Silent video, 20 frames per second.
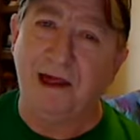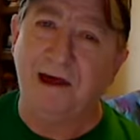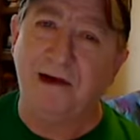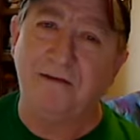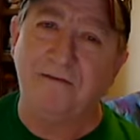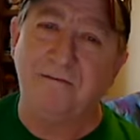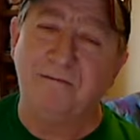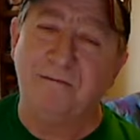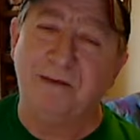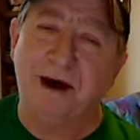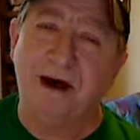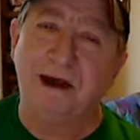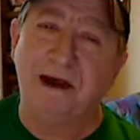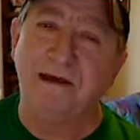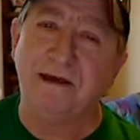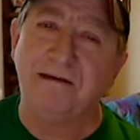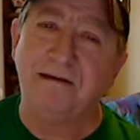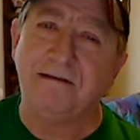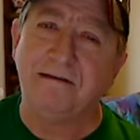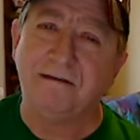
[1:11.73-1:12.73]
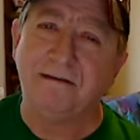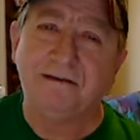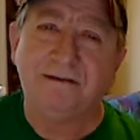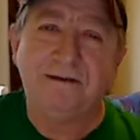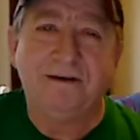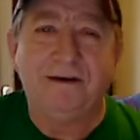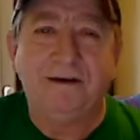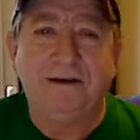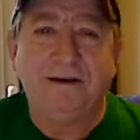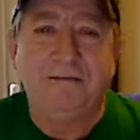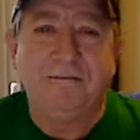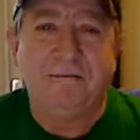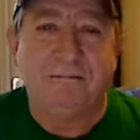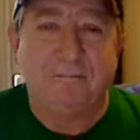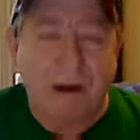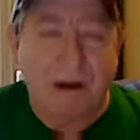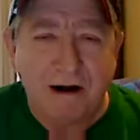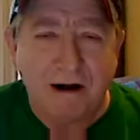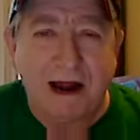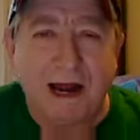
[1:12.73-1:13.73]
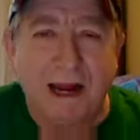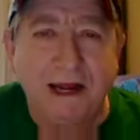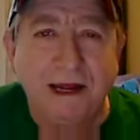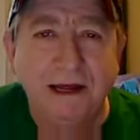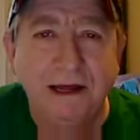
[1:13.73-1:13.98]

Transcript: of bodies burning.